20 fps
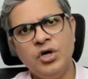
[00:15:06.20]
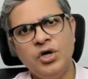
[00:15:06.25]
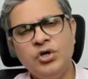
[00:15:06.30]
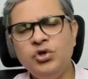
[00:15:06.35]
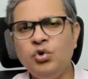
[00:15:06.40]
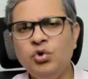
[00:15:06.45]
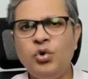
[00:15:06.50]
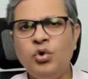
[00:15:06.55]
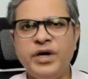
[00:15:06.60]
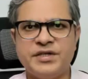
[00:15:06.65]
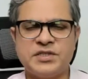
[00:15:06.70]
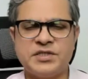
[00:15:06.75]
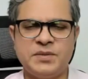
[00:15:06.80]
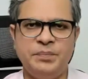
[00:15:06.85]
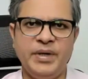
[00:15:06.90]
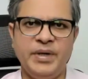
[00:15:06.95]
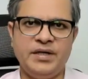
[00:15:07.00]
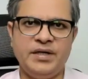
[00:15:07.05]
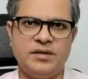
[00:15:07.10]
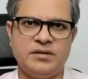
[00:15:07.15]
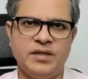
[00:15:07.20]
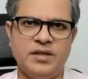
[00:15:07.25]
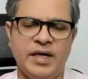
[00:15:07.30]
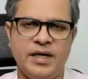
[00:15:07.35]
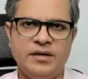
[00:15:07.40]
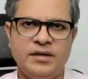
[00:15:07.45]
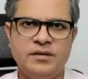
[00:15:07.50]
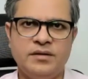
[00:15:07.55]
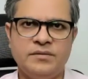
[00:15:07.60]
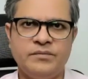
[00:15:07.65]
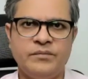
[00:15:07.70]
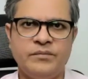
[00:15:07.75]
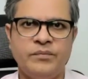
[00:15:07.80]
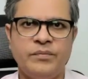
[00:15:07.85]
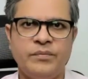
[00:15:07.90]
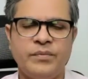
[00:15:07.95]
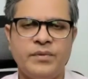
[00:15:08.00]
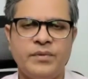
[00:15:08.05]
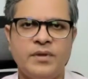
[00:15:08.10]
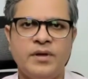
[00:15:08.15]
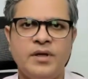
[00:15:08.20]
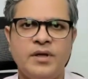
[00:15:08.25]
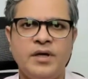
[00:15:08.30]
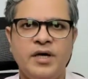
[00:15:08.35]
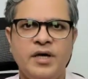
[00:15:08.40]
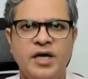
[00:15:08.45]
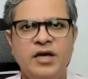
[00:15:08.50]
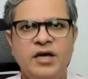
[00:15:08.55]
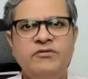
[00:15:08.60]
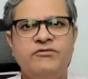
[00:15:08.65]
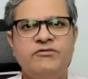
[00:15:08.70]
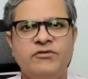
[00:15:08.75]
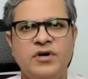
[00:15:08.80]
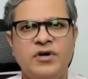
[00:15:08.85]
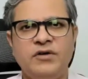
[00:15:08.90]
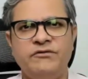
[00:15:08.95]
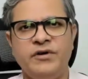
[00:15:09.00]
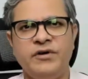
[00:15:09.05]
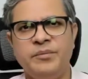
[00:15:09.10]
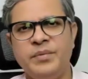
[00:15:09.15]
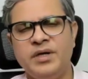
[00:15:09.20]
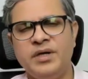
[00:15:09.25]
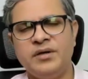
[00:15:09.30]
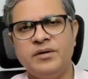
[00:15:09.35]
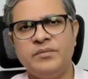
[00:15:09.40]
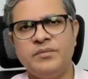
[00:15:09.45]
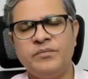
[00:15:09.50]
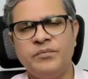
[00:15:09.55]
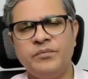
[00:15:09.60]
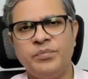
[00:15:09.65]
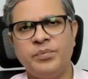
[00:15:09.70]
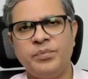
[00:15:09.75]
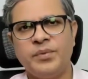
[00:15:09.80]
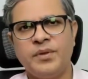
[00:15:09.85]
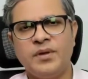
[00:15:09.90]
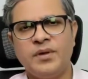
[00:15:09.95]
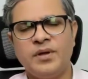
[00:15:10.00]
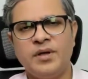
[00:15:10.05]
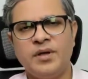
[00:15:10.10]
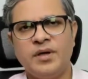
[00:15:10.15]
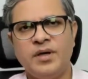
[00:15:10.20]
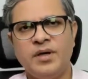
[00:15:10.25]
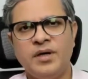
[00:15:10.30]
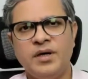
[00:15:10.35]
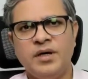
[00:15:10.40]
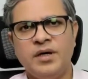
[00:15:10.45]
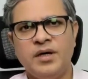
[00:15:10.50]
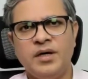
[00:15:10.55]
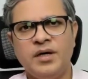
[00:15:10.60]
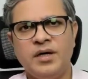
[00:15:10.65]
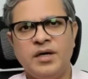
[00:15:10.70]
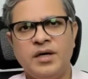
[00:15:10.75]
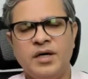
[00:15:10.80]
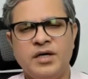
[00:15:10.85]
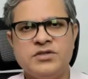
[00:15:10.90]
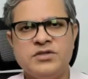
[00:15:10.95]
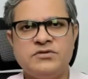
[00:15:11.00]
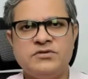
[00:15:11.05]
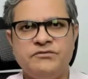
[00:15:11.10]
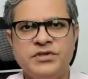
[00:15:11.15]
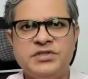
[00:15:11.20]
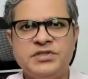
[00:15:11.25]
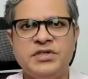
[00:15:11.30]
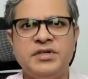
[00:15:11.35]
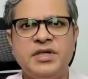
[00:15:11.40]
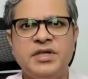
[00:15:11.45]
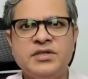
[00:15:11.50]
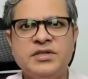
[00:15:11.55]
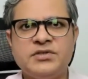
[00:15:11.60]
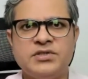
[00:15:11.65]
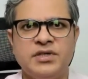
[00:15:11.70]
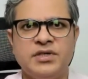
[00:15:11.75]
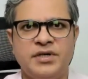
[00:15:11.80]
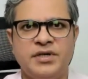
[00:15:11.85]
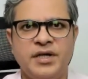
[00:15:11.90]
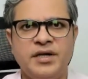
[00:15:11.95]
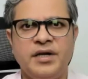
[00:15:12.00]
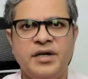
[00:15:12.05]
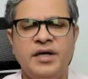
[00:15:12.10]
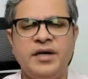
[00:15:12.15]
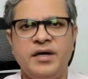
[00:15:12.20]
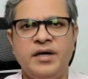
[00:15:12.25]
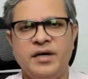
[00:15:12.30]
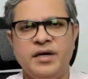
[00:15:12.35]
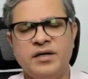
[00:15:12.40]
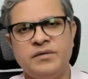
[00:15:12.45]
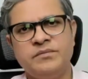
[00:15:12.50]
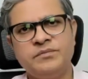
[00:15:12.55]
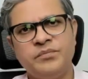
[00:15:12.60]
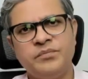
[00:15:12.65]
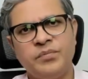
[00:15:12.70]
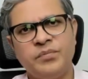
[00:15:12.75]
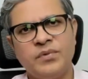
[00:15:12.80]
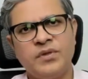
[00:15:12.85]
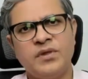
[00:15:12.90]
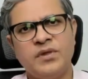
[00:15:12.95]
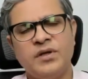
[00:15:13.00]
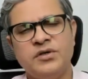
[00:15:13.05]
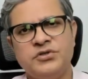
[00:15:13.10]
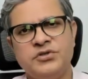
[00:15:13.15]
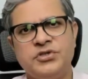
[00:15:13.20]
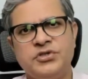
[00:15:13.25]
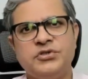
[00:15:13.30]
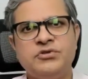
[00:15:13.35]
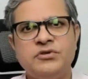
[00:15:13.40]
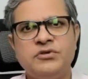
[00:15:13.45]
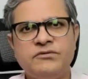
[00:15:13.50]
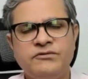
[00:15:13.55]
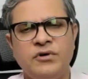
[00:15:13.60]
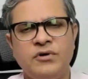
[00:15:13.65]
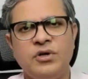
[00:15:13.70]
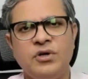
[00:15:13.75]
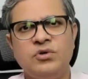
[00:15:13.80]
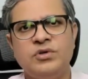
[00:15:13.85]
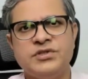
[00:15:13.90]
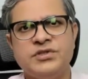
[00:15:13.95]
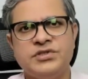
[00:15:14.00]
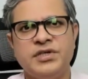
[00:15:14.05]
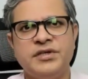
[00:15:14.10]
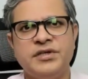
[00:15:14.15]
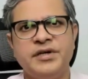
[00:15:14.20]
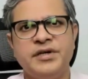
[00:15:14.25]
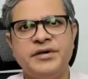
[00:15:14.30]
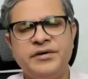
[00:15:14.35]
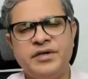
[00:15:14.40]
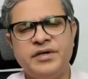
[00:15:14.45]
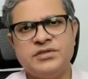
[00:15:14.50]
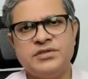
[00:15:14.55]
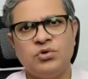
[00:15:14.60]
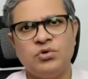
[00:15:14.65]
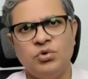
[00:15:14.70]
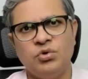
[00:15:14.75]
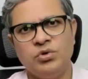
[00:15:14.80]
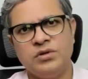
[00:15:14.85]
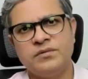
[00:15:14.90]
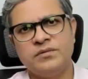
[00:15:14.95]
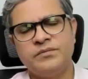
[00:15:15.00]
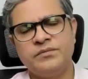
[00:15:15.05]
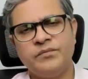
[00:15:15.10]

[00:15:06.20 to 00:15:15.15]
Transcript: You expect that if a woman is visiting certain area, she should follow a certain dress code.